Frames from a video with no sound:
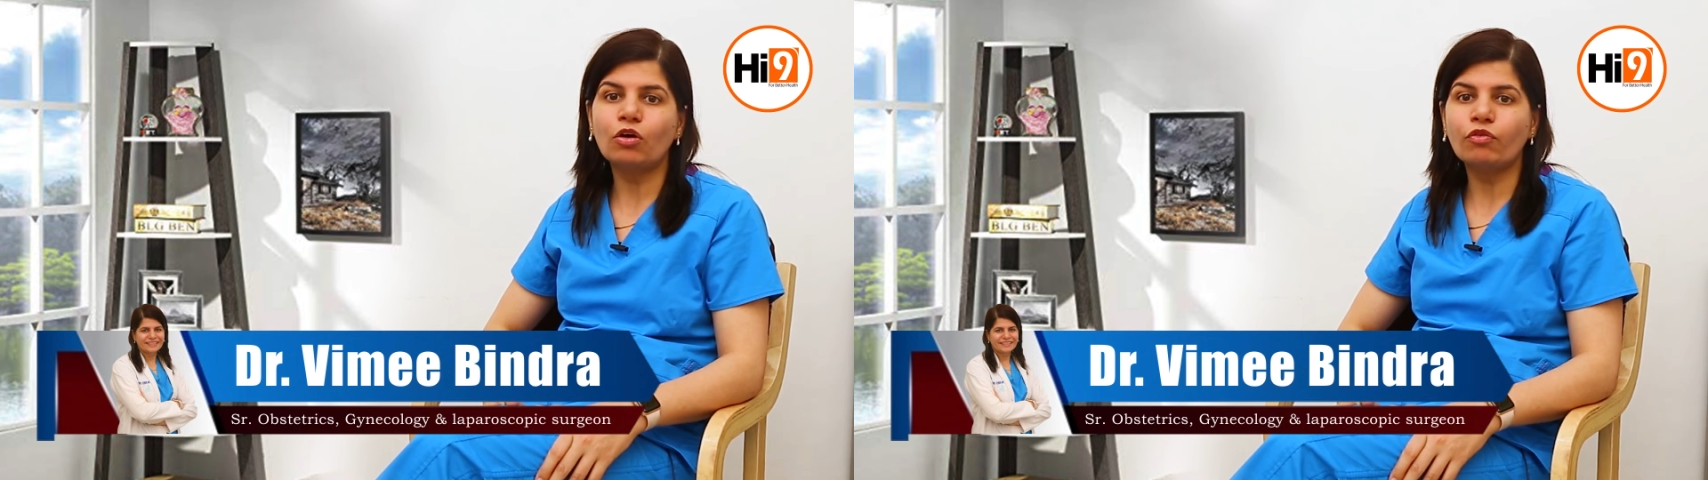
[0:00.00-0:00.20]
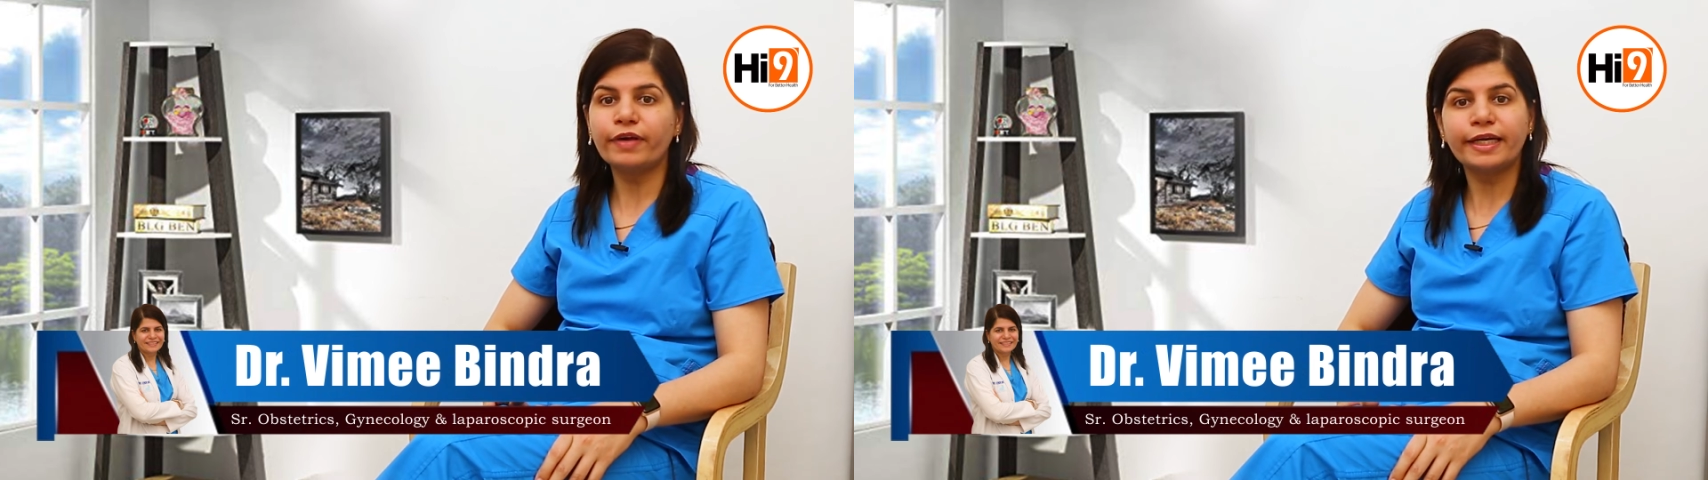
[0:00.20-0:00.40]

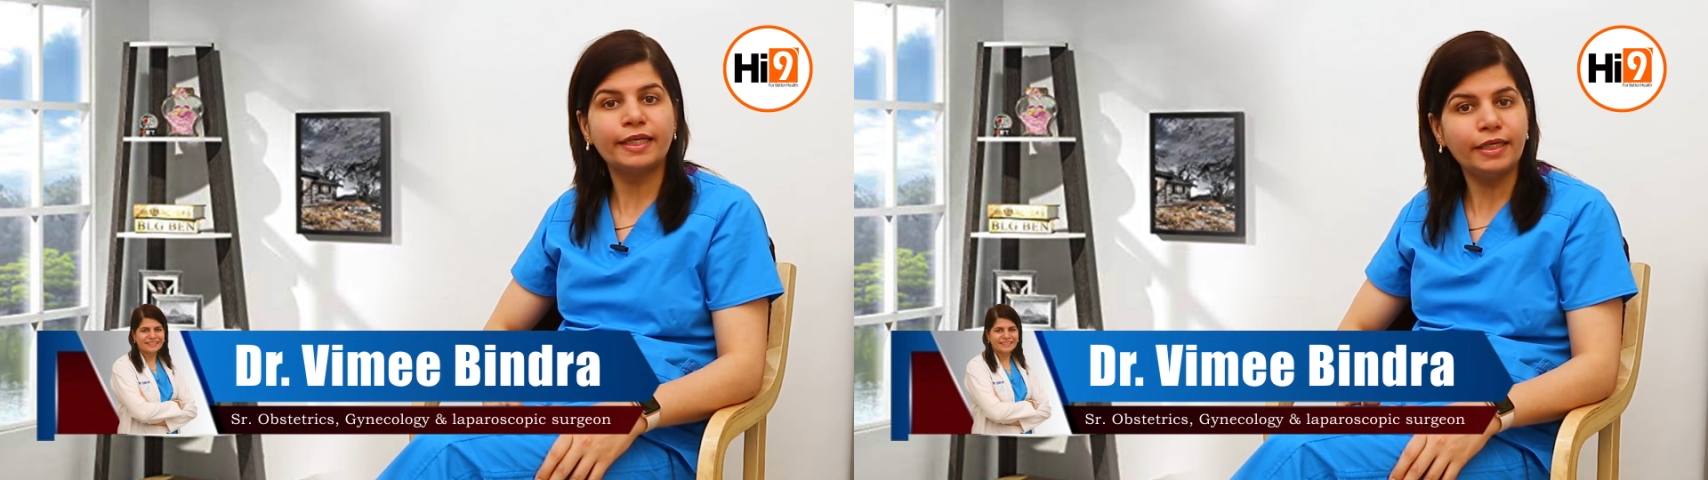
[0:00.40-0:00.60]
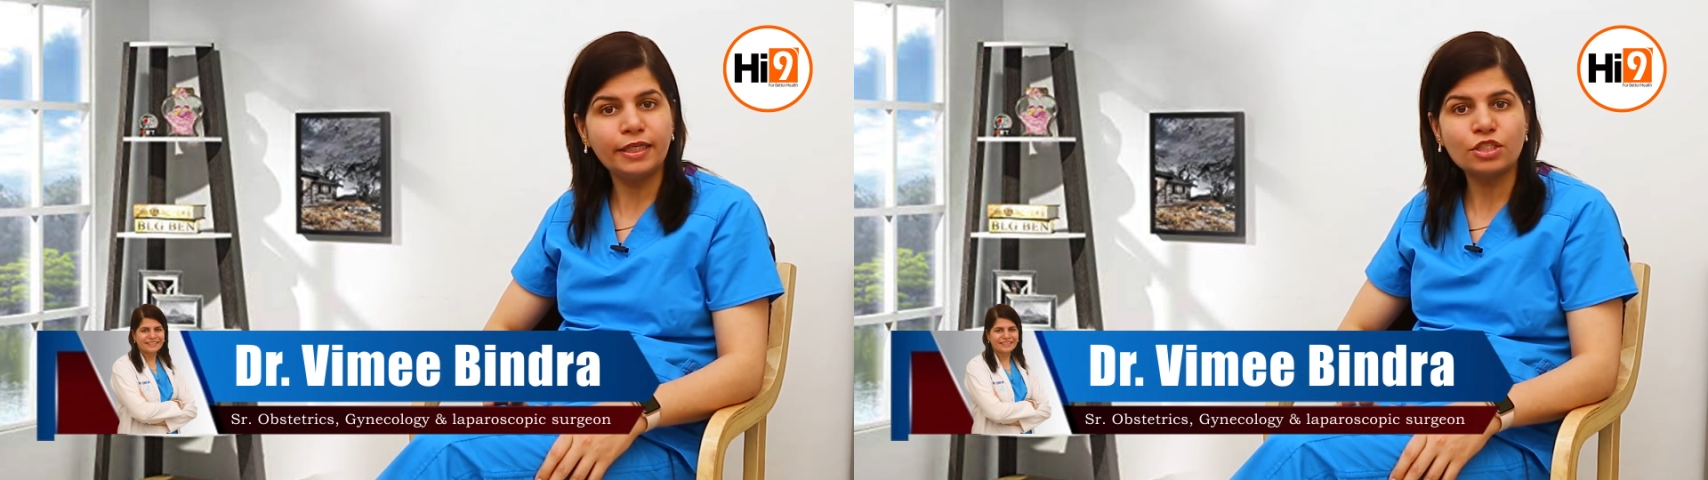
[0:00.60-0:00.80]
of
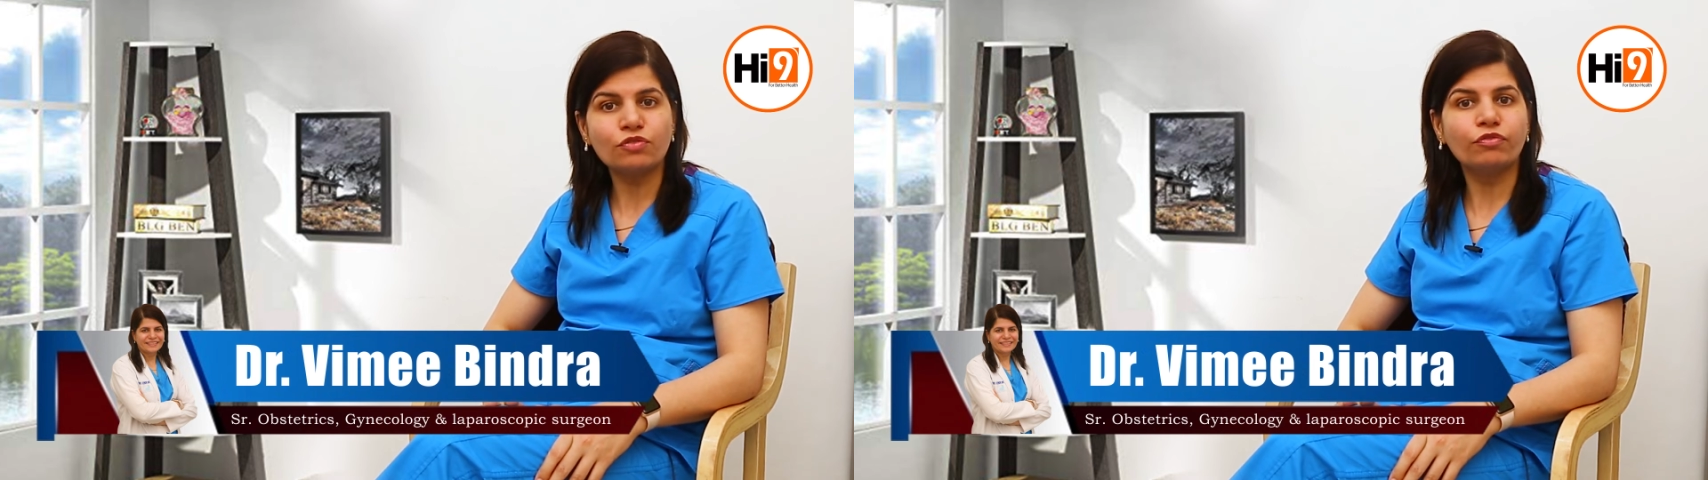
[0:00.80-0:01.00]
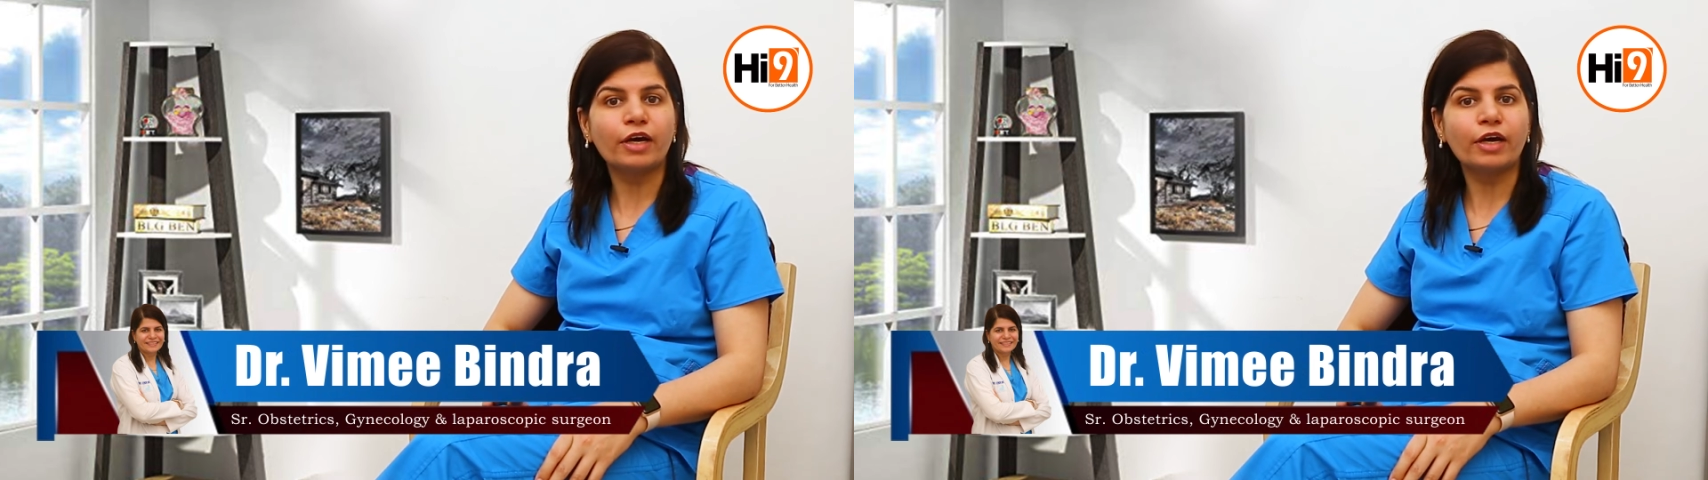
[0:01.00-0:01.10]
at least